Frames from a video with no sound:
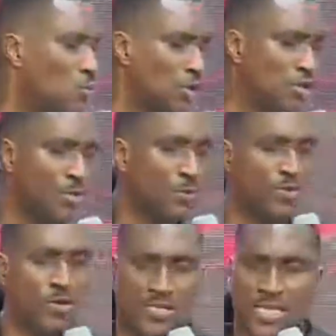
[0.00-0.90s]
worshiping
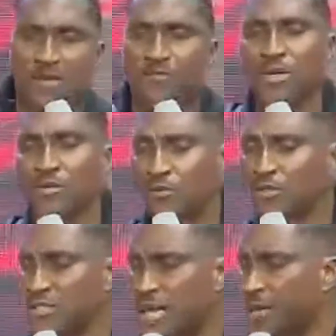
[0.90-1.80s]
with us here for the
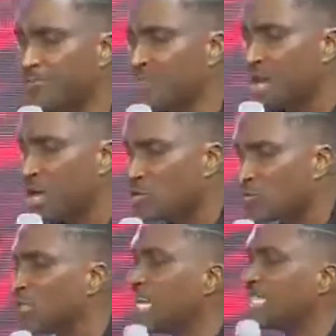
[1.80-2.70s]
first time.
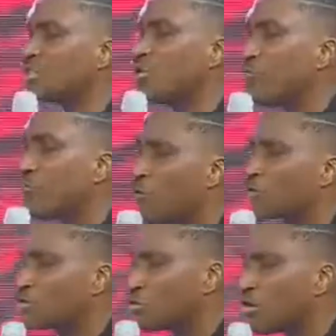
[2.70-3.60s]
Today is your
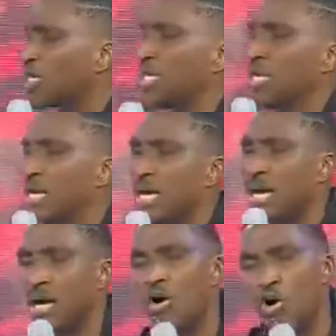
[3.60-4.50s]
first Sunday here.
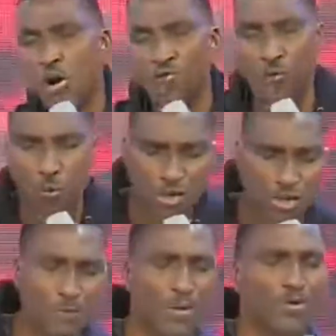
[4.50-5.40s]
of
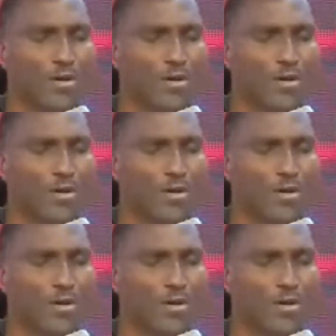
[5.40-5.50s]
worshiping